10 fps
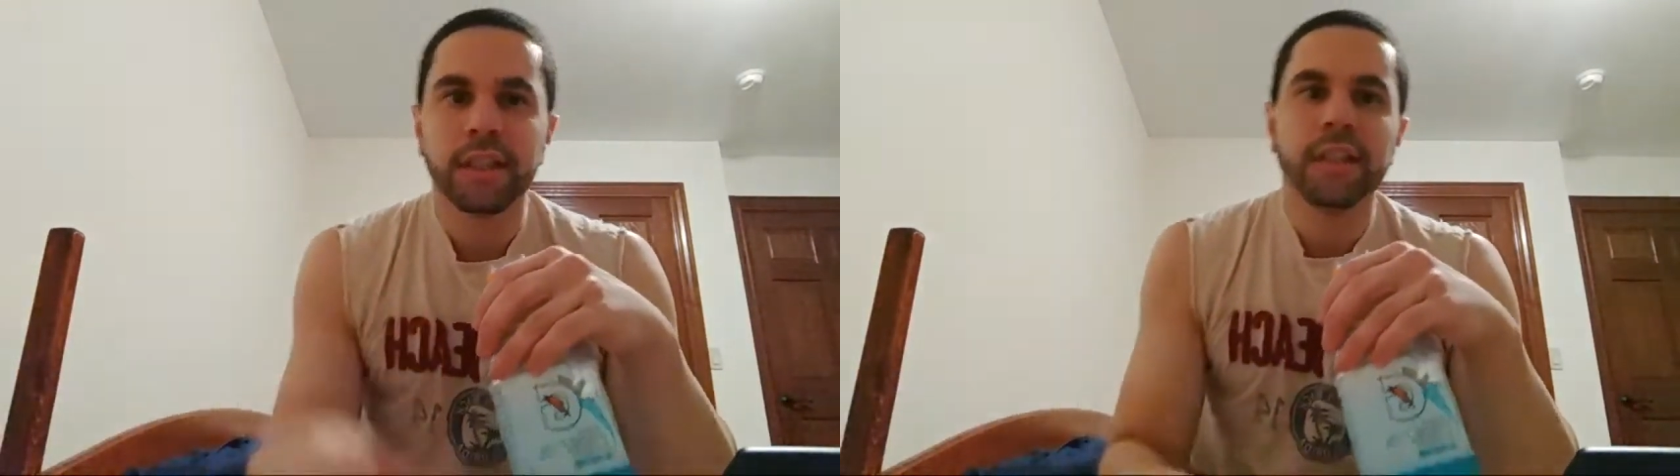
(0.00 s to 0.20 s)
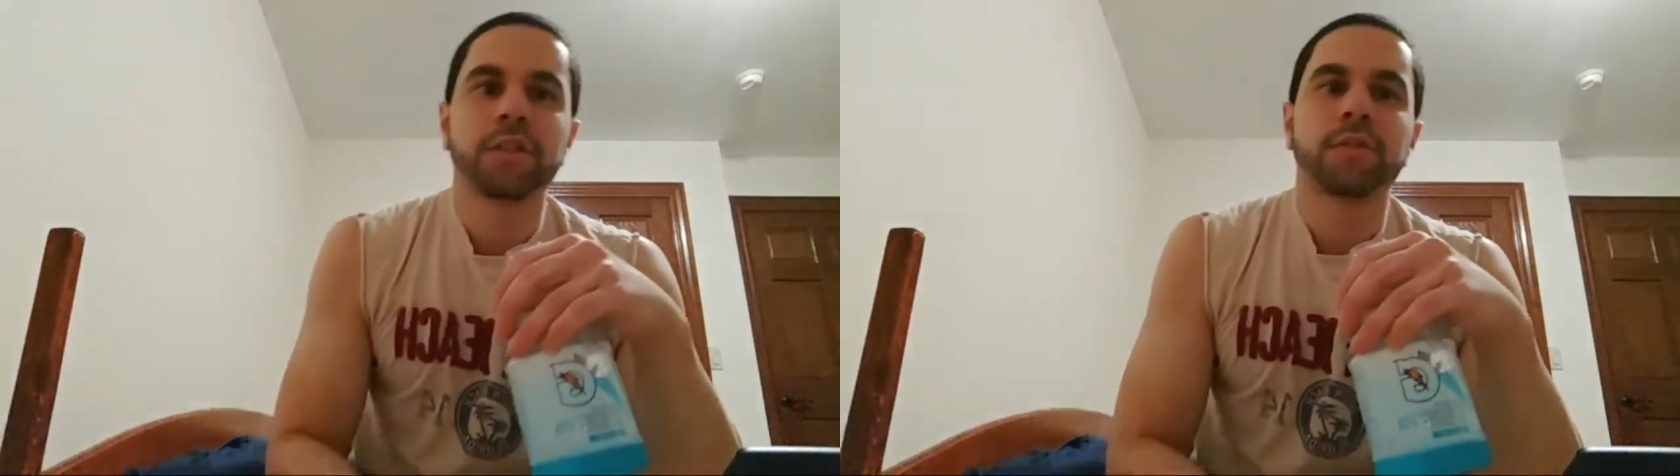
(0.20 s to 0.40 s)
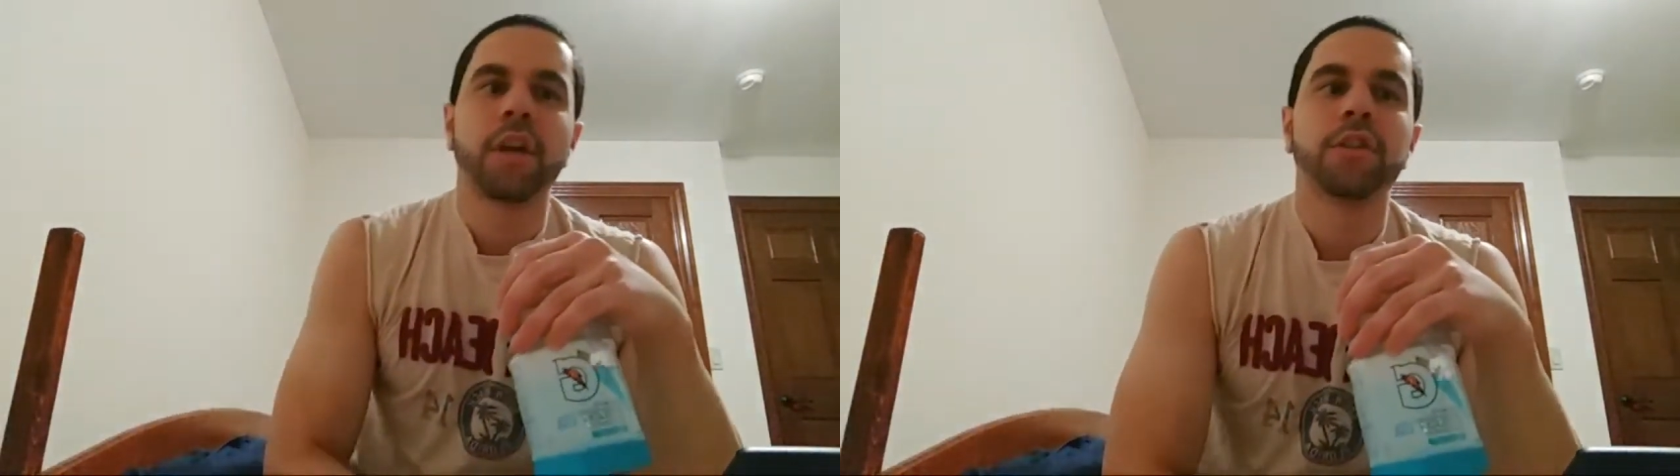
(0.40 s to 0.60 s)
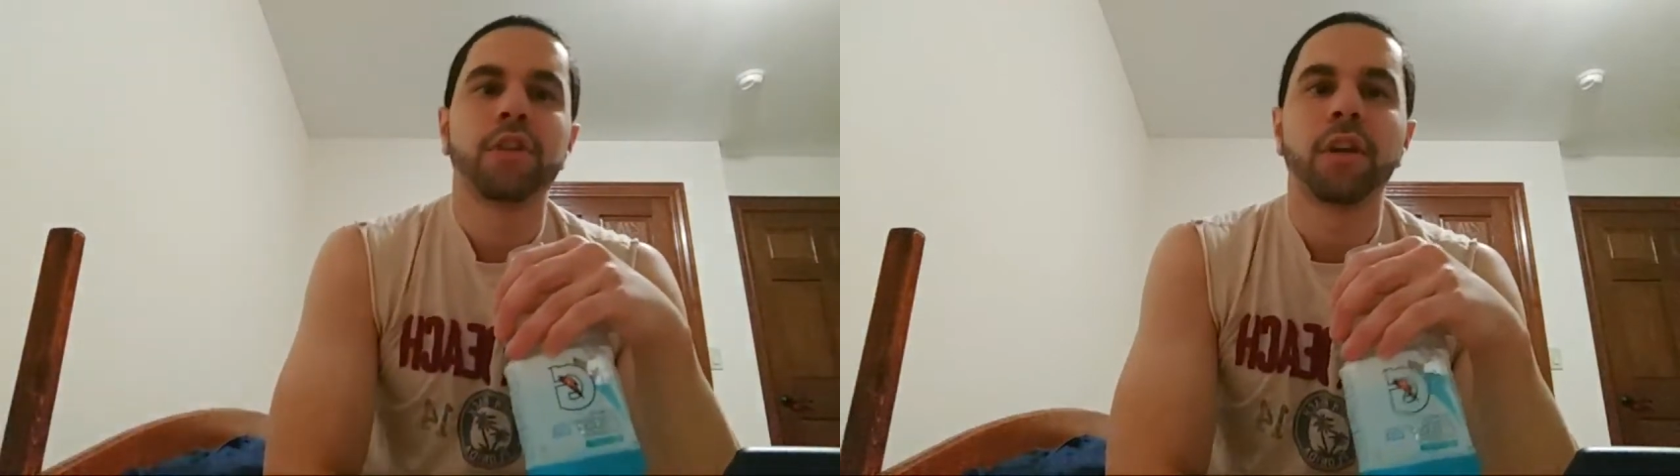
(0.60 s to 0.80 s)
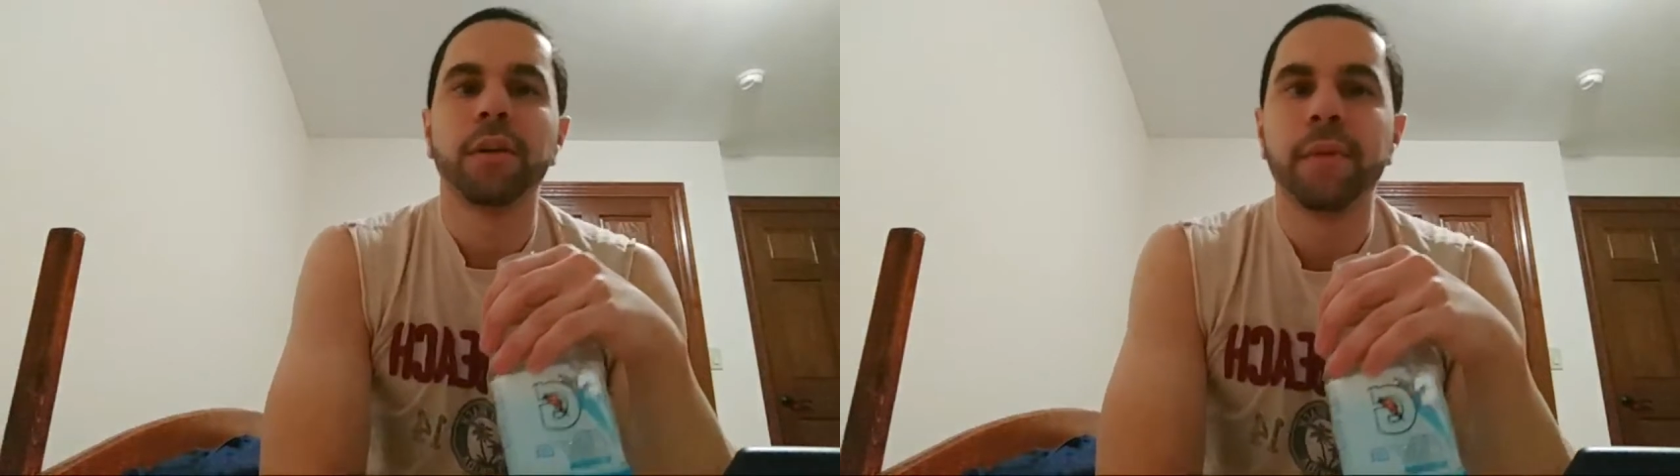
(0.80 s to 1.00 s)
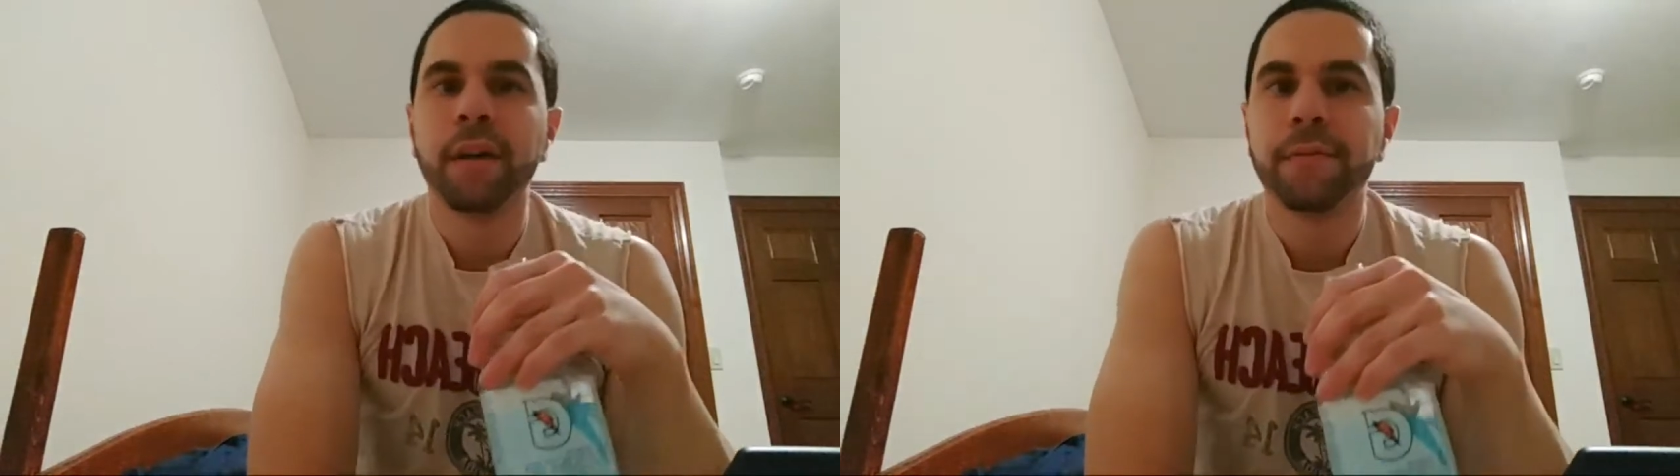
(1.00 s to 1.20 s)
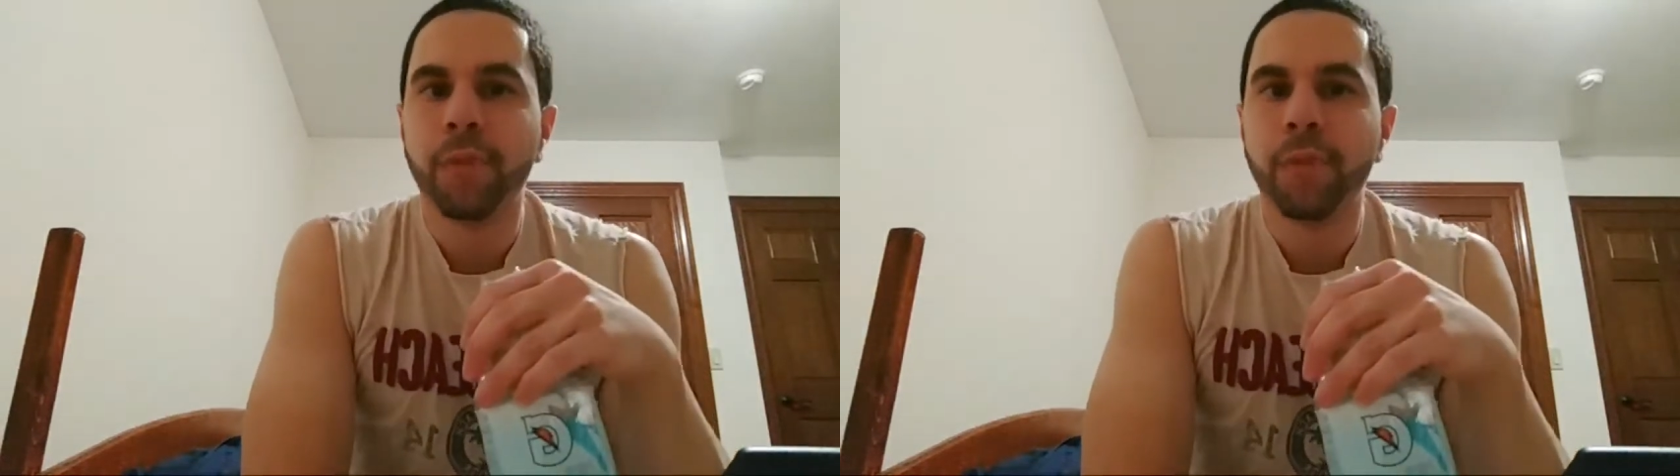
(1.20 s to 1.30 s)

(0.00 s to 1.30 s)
and they just generally